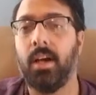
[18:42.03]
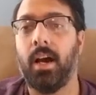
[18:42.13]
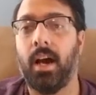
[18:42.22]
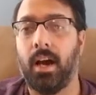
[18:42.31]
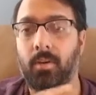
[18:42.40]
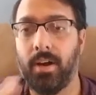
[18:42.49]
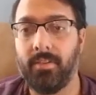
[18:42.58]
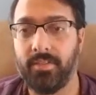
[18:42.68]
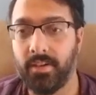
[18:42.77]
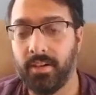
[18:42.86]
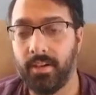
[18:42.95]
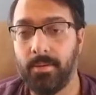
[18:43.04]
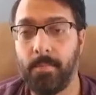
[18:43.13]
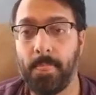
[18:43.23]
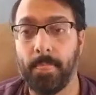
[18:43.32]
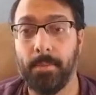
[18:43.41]
However,
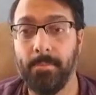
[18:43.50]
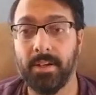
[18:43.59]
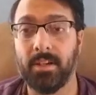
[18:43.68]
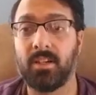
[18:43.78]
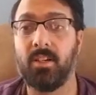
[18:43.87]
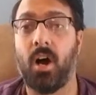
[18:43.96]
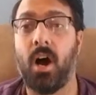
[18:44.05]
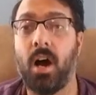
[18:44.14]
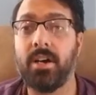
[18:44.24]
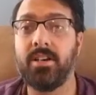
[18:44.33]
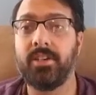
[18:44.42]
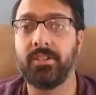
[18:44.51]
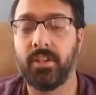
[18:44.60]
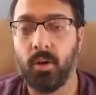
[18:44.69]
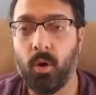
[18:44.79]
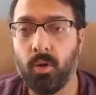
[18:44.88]
the miracle honors
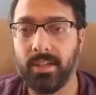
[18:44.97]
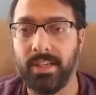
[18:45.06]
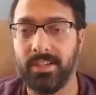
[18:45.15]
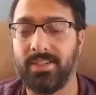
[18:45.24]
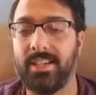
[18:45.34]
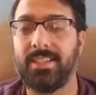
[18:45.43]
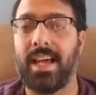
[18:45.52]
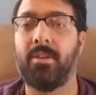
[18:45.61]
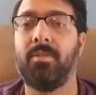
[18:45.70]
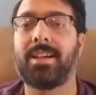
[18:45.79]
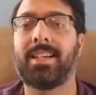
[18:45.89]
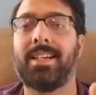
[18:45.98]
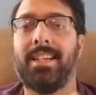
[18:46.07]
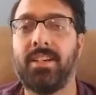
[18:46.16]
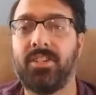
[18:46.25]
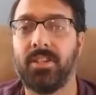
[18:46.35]
their holiness. It's that
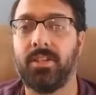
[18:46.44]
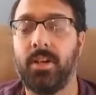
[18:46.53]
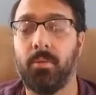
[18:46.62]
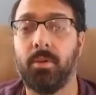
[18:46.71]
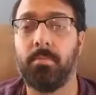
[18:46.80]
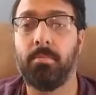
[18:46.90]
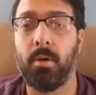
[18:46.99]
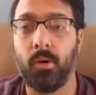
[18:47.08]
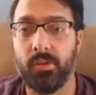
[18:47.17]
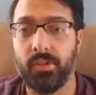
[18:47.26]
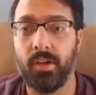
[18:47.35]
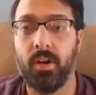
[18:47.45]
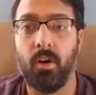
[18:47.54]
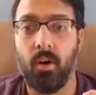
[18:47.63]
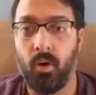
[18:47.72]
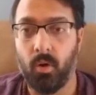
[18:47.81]
recognition that we're both
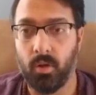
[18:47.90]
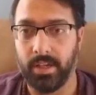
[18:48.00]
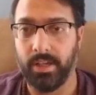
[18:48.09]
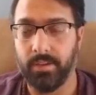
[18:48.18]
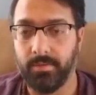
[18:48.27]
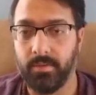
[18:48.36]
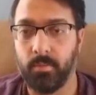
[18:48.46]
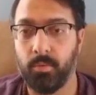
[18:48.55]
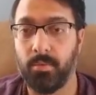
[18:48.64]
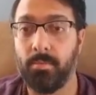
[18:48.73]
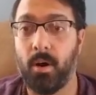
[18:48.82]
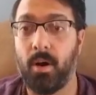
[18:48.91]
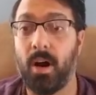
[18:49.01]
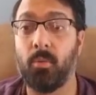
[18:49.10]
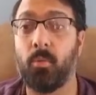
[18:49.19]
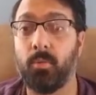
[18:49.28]
holy.
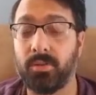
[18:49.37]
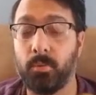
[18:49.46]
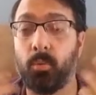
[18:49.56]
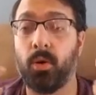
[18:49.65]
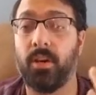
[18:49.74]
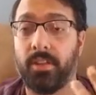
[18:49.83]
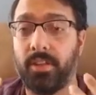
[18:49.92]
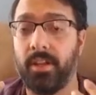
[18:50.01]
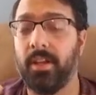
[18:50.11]
Our worth.